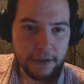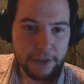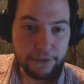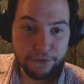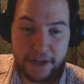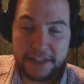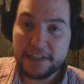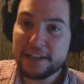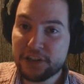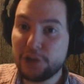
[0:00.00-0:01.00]
The
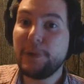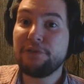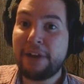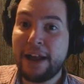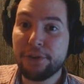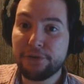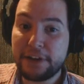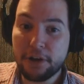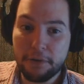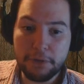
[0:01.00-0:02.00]
Frightener is going to be a round 3
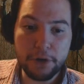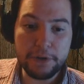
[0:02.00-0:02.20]
combo.